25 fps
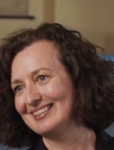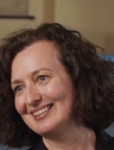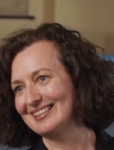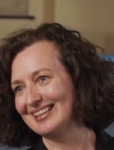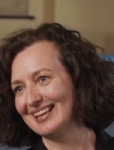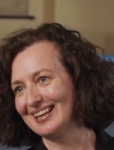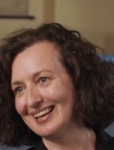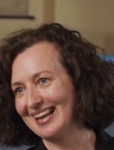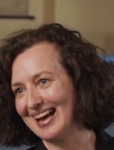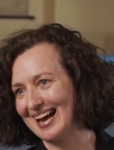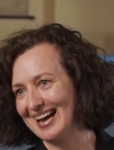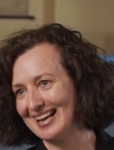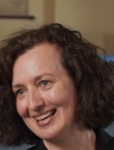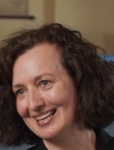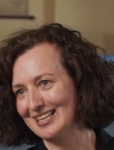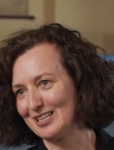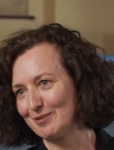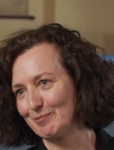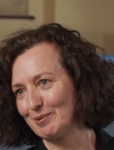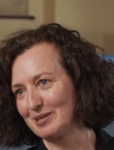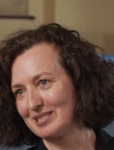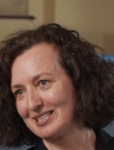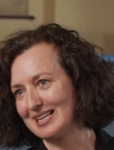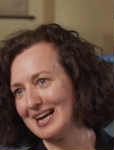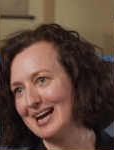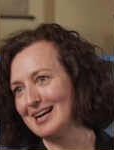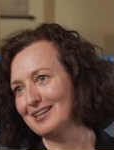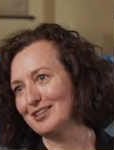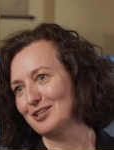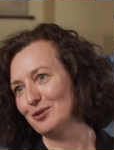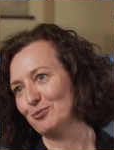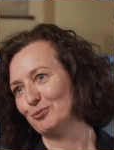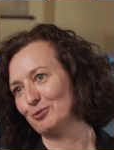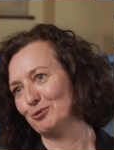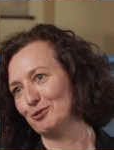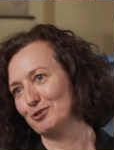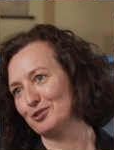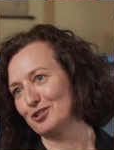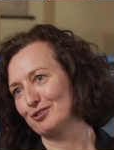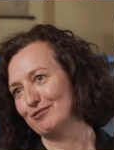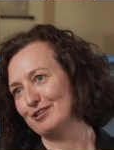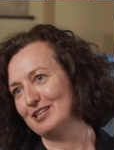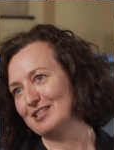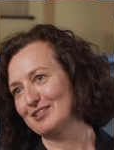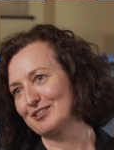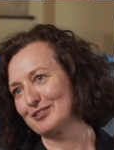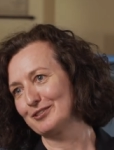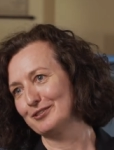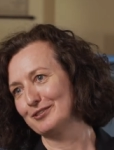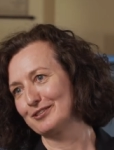the land, protect the water
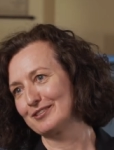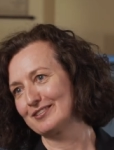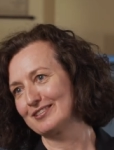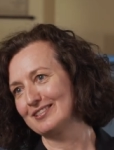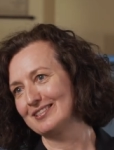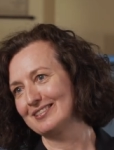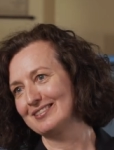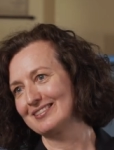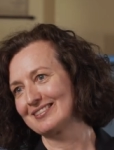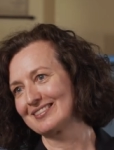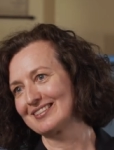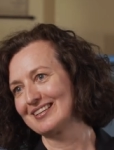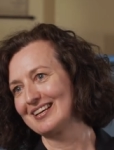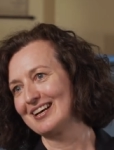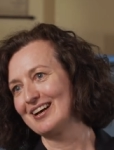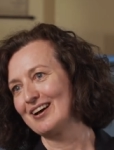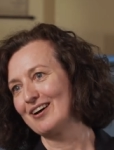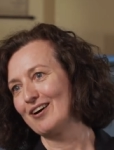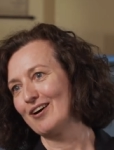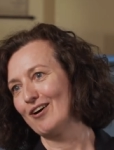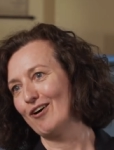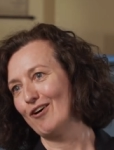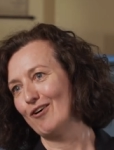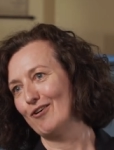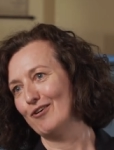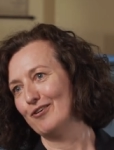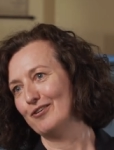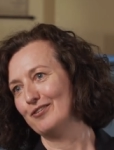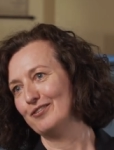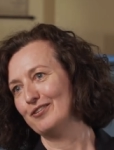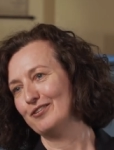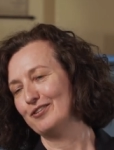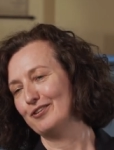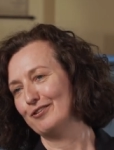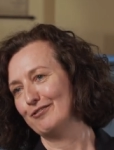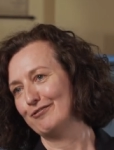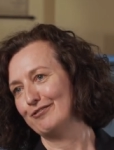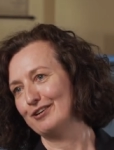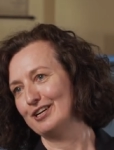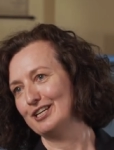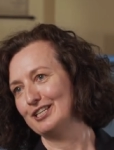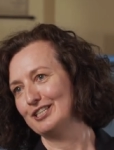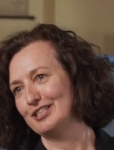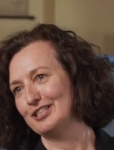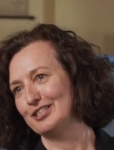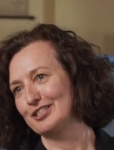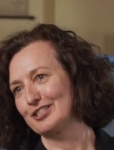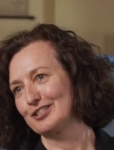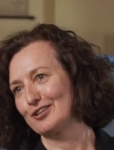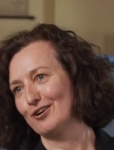resources on the
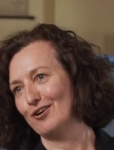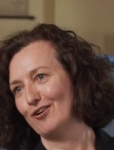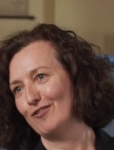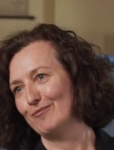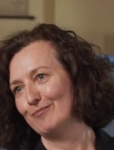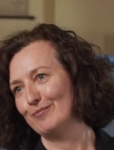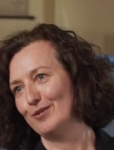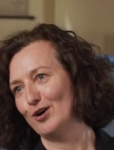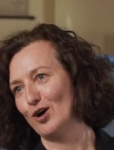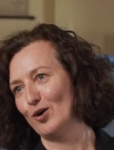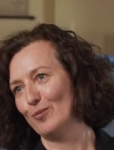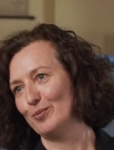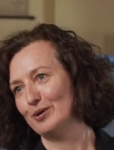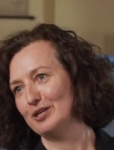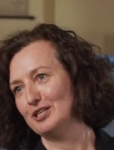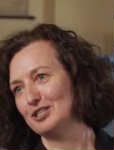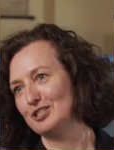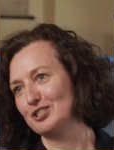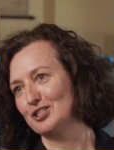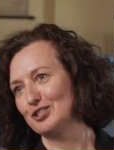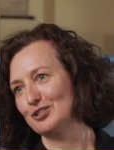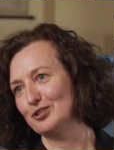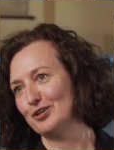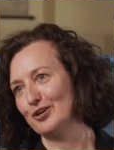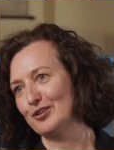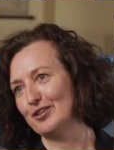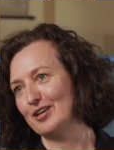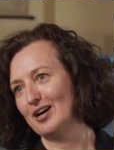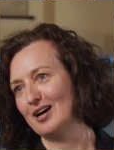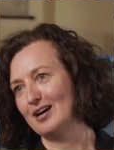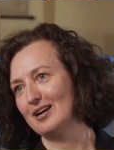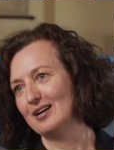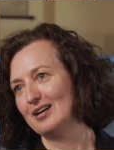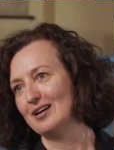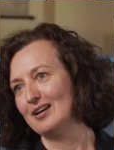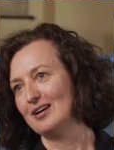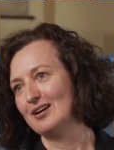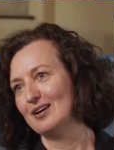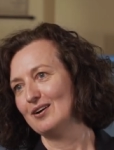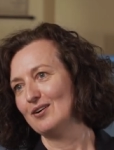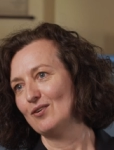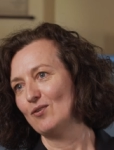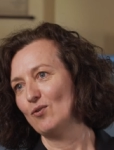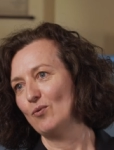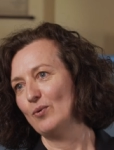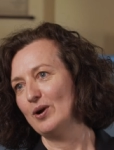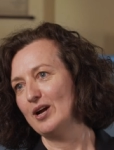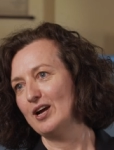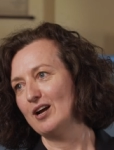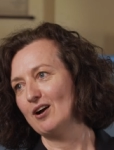fringe of Melbourne, ensure that
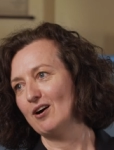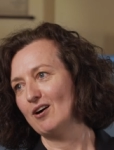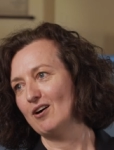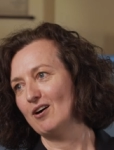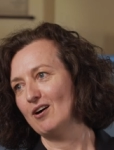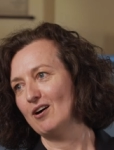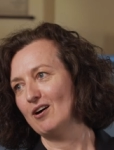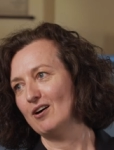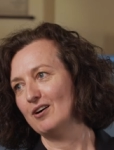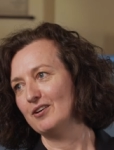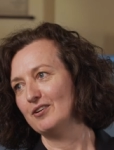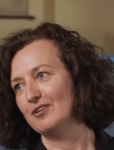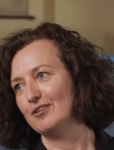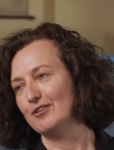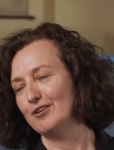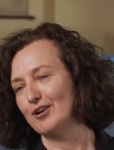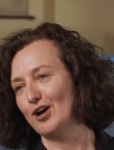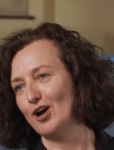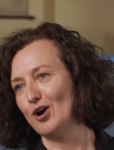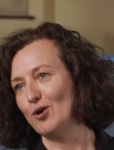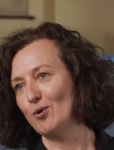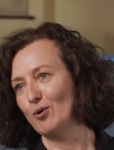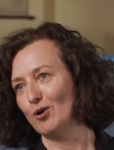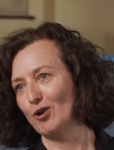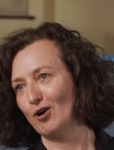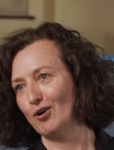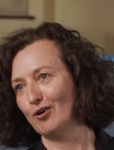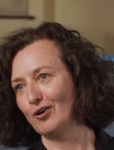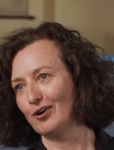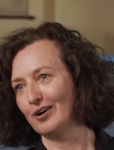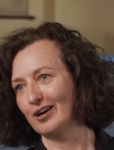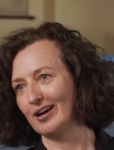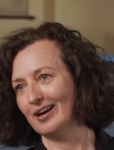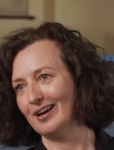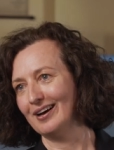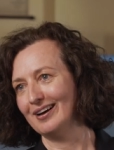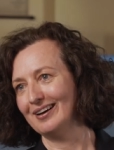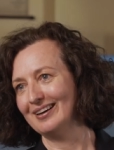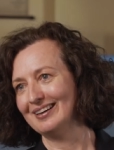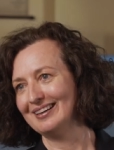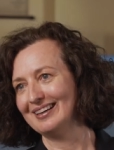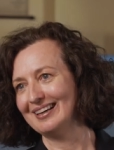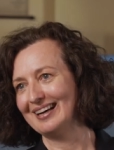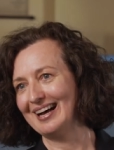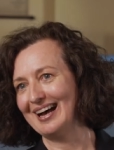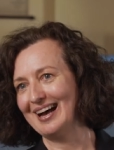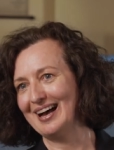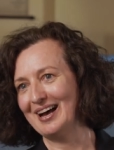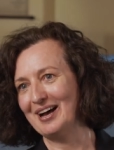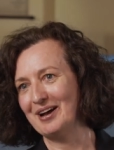we are no longer
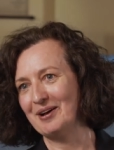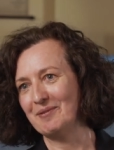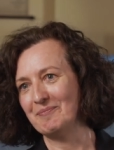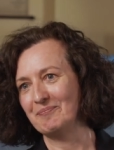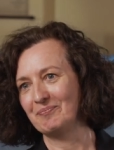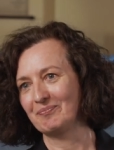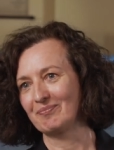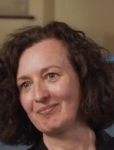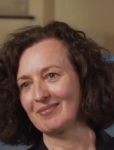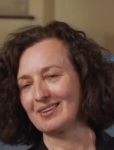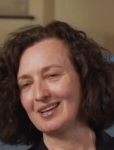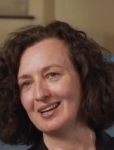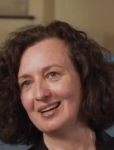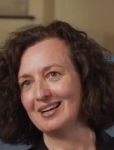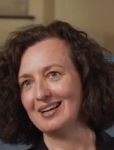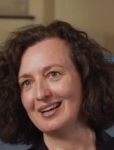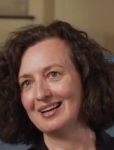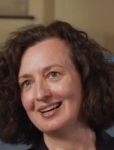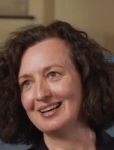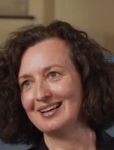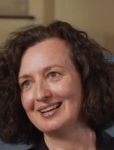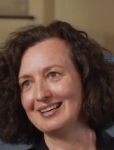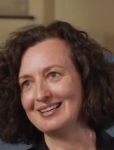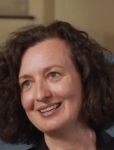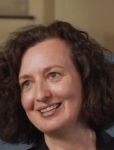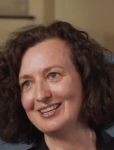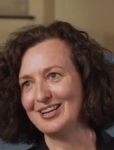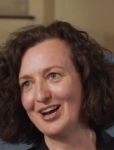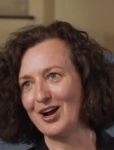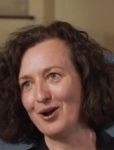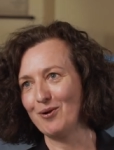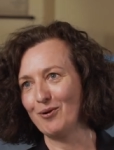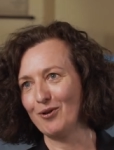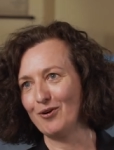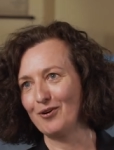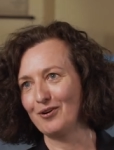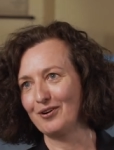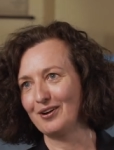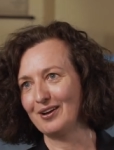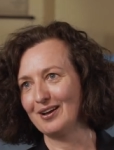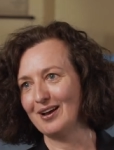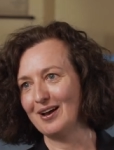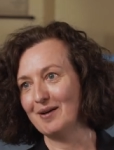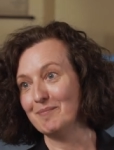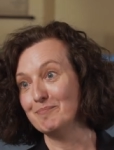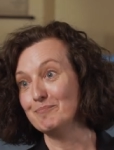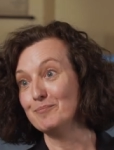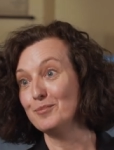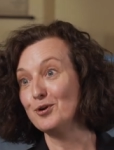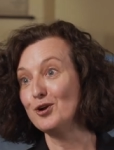
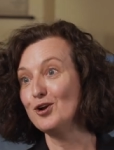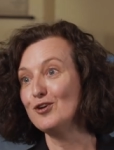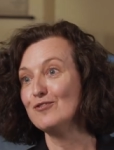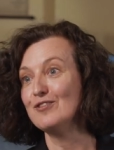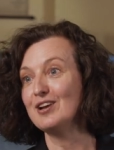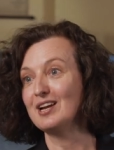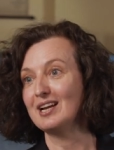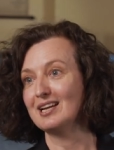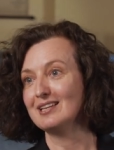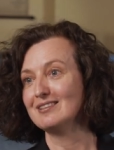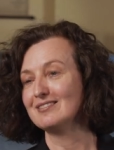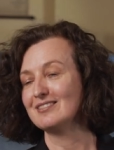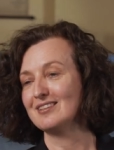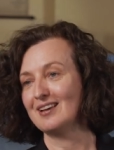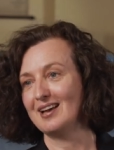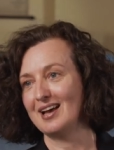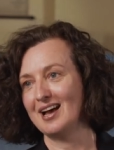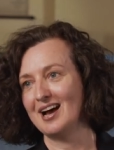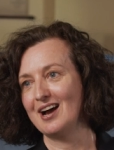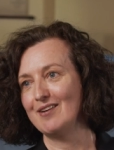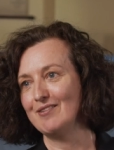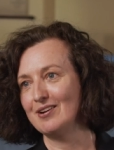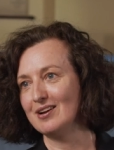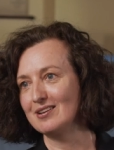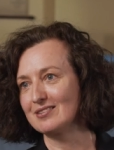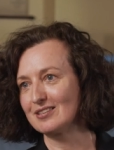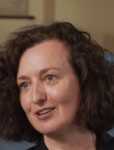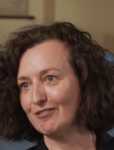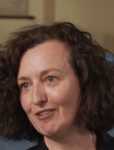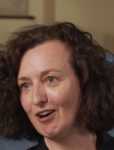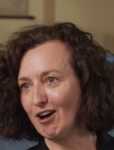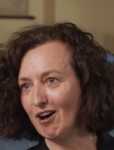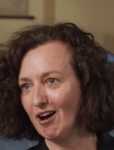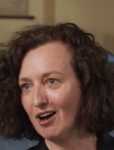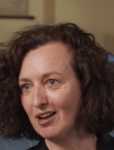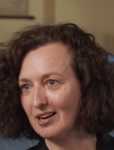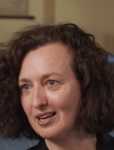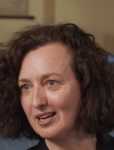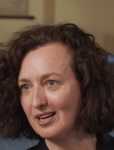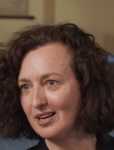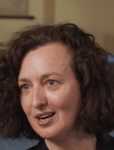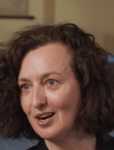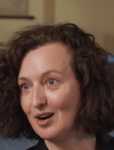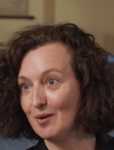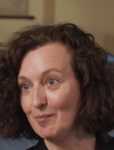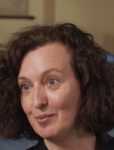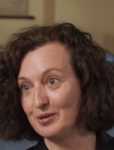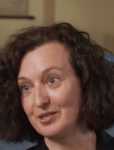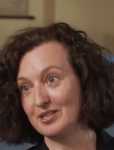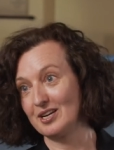moving into areas of highly
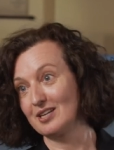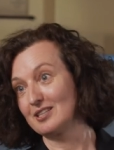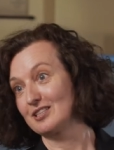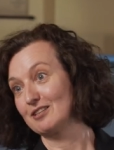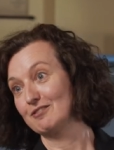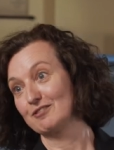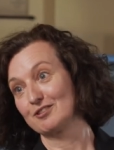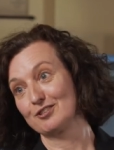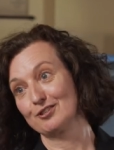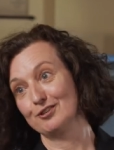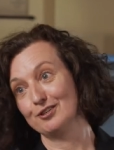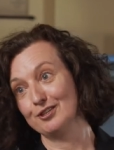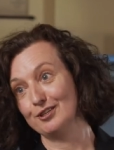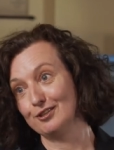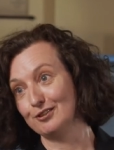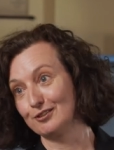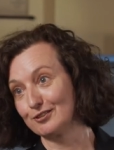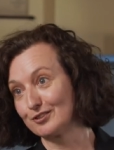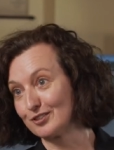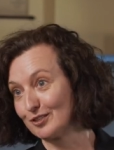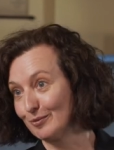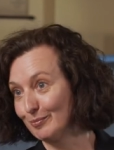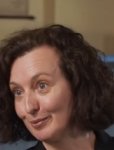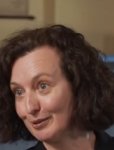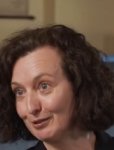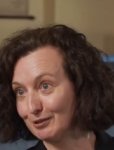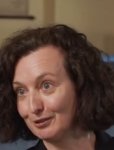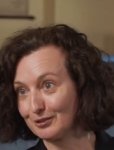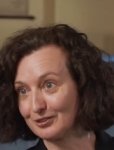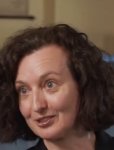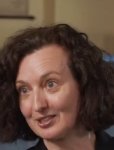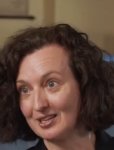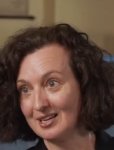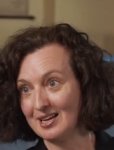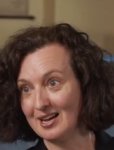productive soil to build